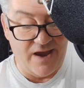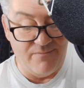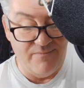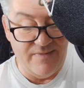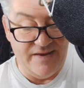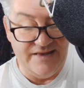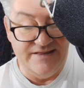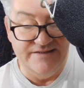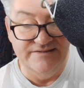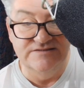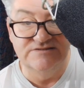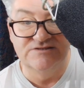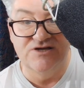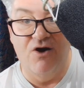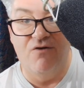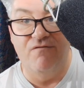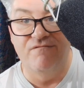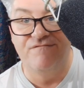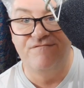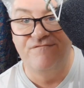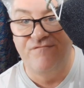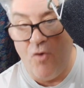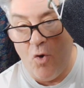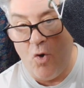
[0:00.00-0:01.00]
means
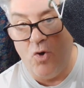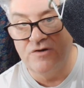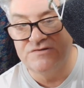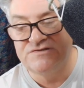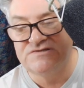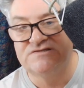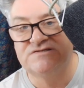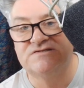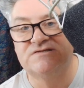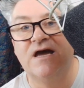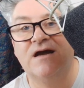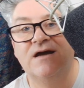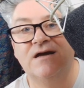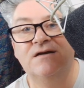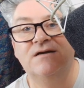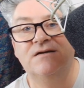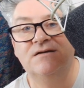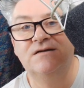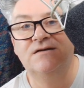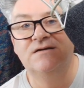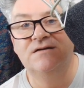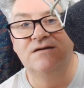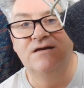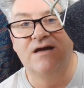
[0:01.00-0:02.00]
of force
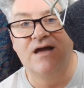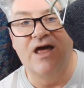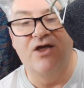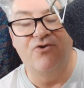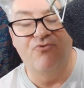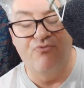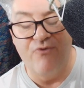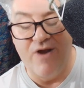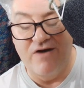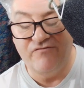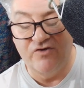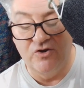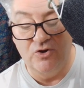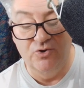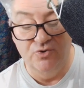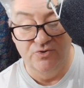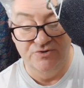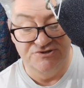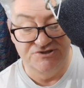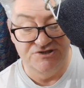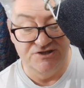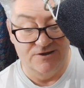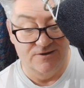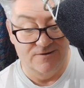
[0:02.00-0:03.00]
and
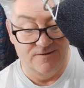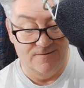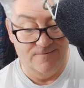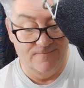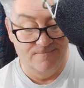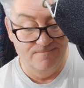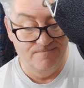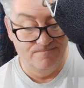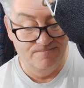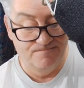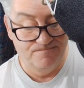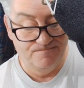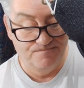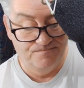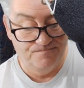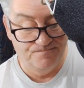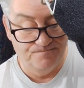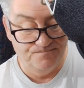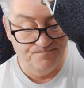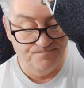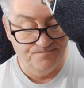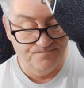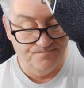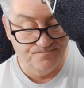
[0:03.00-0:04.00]
revolution.
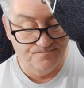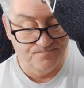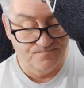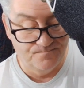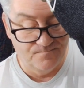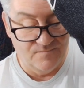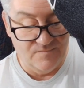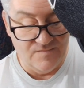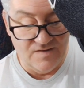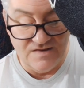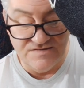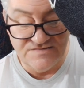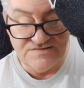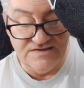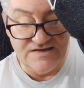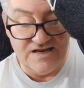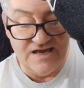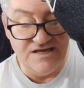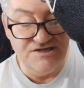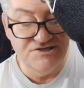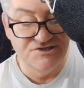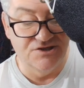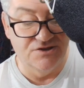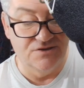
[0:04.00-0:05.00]
As a
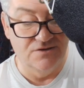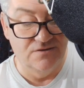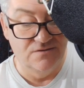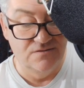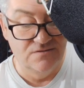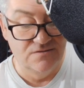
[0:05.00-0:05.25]
nation,